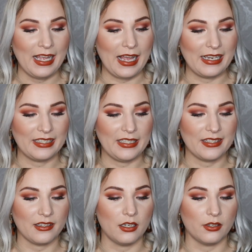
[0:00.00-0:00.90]
And
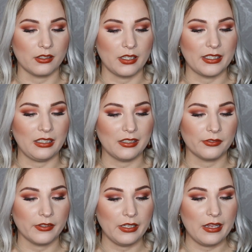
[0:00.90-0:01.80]
these are kind of
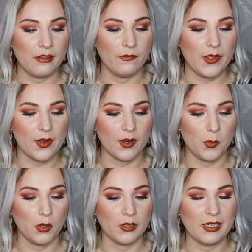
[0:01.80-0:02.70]
like really
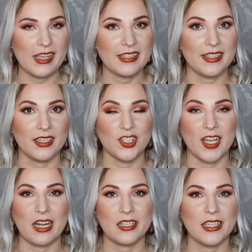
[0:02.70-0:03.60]
wearable classic
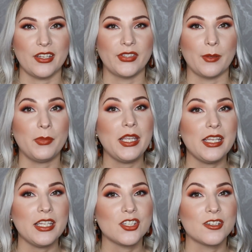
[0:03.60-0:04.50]
shades. If the
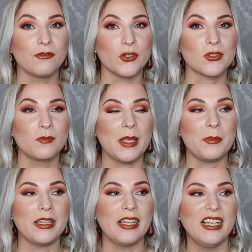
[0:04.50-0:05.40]
peach was
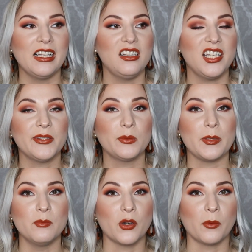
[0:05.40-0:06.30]
maybe a little
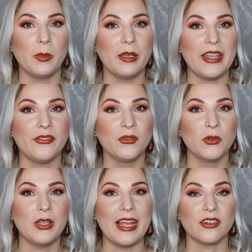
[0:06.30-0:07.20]
bit more
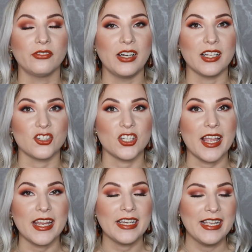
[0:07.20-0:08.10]
playful and fun
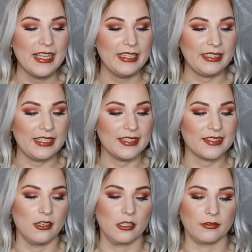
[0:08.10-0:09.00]
shade,
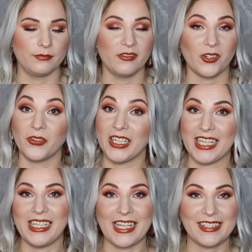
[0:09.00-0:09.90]
these are really
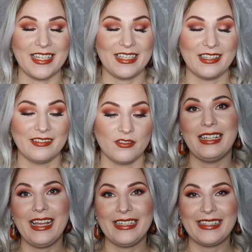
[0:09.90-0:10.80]
classic.
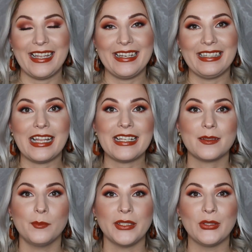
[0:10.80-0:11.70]
And then
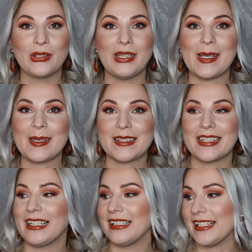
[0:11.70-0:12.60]
last but not
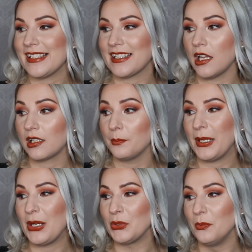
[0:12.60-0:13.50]
least, let's talk
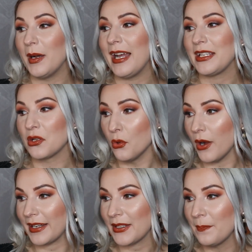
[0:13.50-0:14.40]
about my
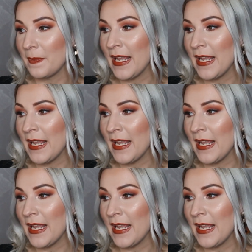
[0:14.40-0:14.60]
quad.